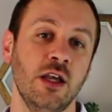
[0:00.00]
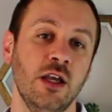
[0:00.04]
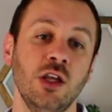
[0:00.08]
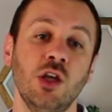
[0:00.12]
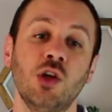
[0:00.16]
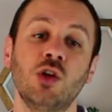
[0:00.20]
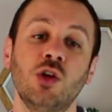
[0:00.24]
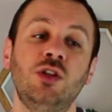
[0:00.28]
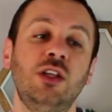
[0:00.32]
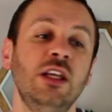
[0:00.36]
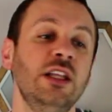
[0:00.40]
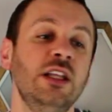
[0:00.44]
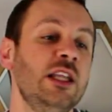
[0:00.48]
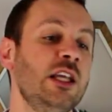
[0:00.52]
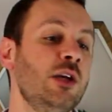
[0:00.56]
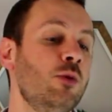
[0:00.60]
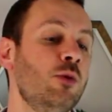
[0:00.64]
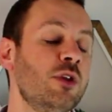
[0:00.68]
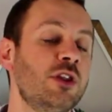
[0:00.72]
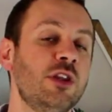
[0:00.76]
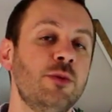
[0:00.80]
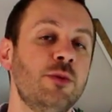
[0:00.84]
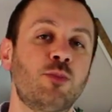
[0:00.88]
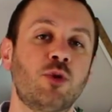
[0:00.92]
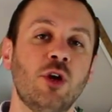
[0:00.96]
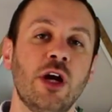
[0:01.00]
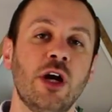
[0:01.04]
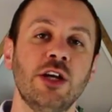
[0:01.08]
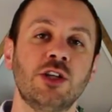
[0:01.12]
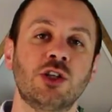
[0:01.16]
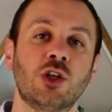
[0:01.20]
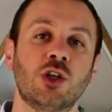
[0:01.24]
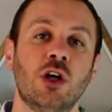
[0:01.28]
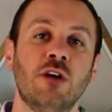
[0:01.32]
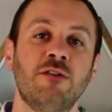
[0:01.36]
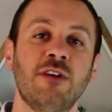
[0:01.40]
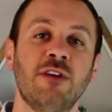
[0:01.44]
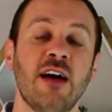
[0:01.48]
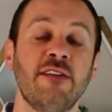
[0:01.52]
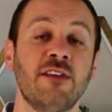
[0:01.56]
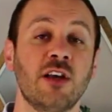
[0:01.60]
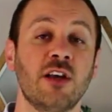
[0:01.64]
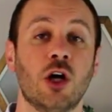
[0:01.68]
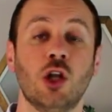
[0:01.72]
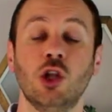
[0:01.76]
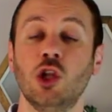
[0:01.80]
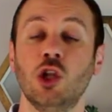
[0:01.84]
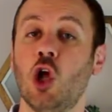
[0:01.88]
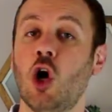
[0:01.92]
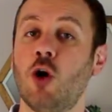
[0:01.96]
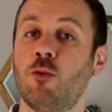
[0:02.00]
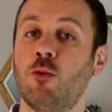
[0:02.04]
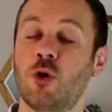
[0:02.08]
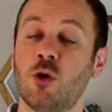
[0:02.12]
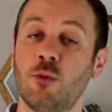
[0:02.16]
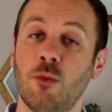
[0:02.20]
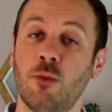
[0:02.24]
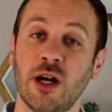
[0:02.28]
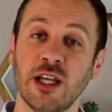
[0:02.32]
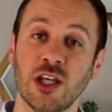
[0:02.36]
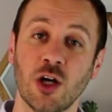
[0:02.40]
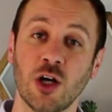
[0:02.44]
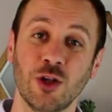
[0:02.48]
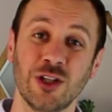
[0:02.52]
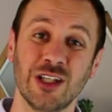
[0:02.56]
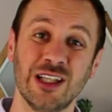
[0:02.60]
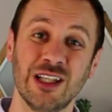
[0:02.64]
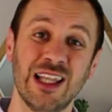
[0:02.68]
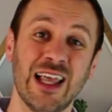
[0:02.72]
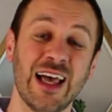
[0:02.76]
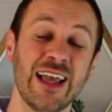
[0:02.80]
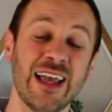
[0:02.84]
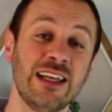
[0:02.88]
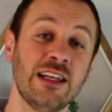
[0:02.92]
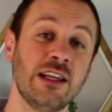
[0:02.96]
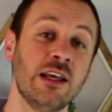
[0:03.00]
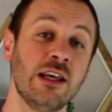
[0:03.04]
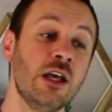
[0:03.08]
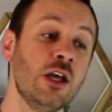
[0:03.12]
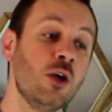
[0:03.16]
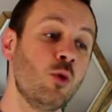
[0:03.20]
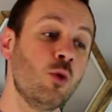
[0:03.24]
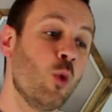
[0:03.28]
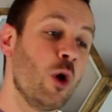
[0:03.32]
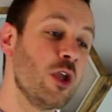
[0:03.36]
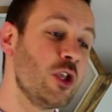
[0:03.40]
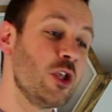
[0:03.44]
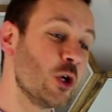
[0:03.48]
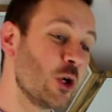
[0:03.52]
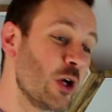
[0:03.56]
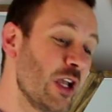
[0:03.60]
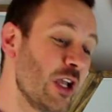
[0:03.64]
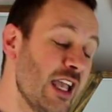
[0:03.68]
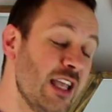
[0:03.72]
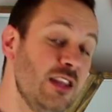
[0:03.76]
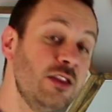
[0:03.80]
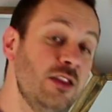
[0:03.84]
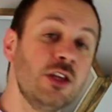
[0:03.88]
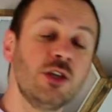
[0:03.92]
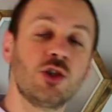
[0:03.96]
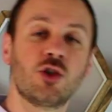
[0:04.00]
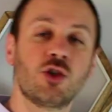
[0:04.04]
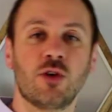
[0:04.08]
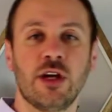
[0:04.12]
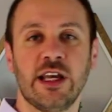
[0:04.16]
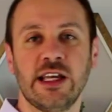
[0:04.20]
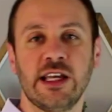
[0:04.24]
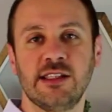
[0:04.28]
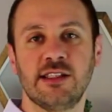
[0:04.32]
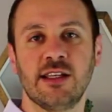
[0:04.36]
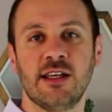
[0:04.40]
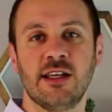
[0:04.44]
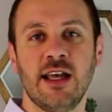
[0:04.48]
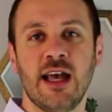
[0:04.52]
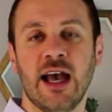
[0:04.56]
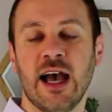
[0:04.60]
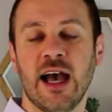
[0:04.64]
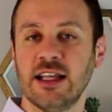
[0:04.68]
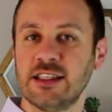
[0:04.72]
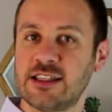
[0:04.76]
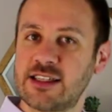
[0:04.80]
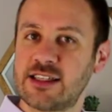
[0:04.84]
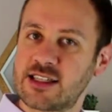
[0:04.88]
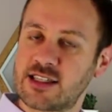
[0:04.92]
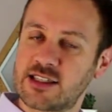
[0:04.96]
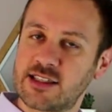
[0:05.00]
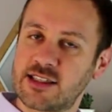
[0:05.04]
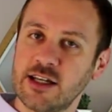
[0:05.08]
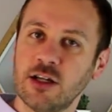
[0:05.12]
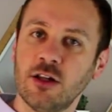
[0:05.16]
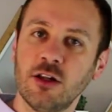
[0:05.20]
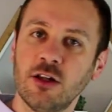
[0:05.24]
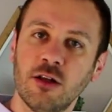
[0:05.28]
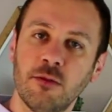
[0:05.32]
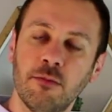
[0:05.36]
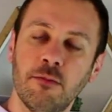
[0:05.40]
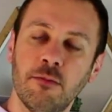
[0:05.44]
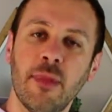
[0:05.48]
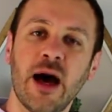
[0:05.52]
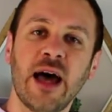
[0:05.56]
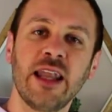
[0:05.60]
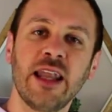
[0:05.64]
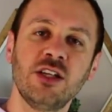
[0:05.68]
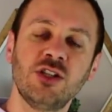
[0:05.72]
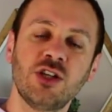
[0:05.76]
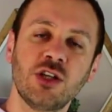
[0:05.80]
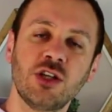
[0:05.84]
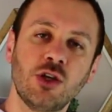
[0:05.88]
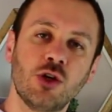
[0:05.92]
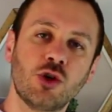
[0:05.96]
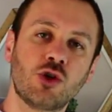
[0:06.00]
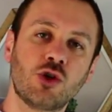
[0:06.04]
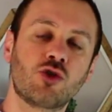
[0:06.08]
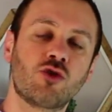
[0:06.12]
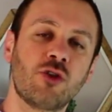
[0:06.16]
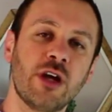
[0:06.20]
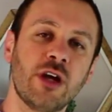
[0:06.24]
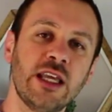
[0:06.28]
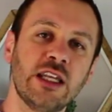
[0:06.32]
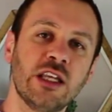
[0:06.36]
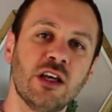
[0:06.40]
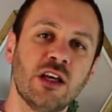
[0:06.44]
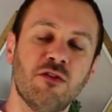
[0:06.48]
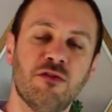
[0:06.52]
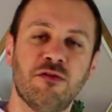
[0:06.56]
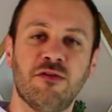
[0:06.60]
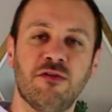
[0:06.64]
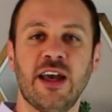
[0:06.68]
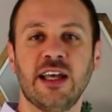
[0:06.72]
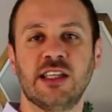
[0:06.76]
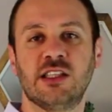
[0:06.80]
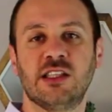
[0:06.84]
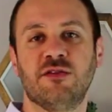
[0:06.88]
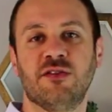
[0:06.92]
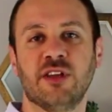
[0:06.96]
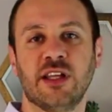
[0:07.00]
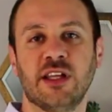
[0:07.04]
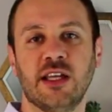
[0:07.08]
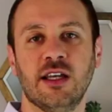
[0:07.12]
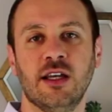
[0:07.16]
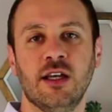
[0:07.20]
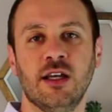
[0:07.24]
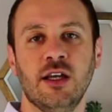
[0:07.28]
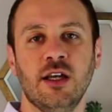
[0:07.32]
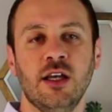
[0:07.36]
You're dealing with the pressure of having a lot more money on the line when you're in the trade and still managing your trade effectively.